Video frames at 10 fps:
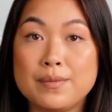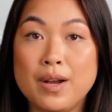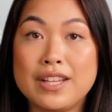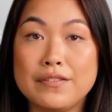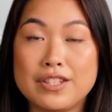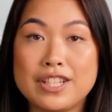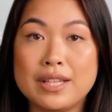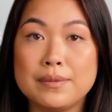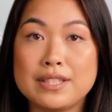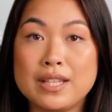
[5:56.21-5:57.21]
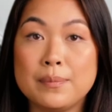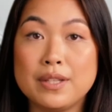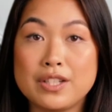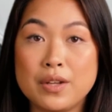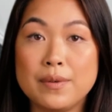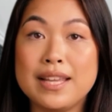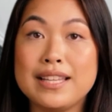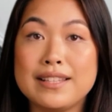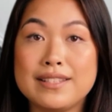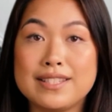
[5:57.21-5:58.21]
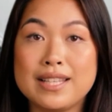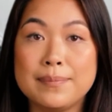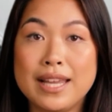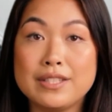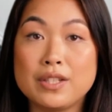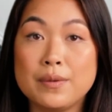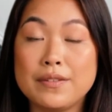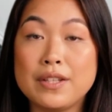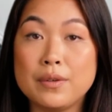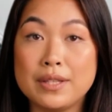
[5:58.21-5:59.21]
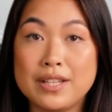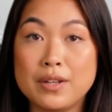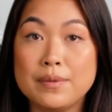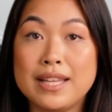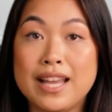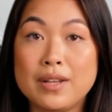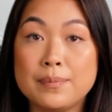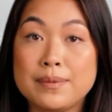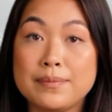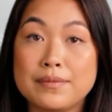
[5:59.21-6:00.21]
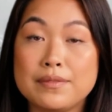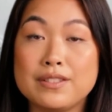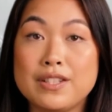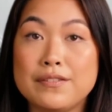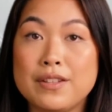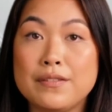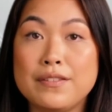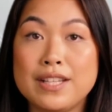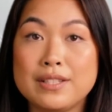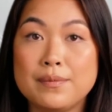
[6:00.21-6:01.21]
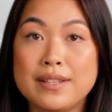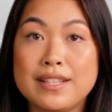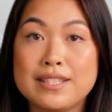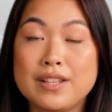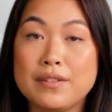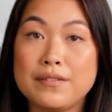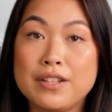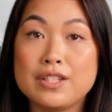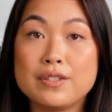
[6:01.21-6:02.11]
While you've achieved so much already, some extra review can only help. So feel free to revisit our free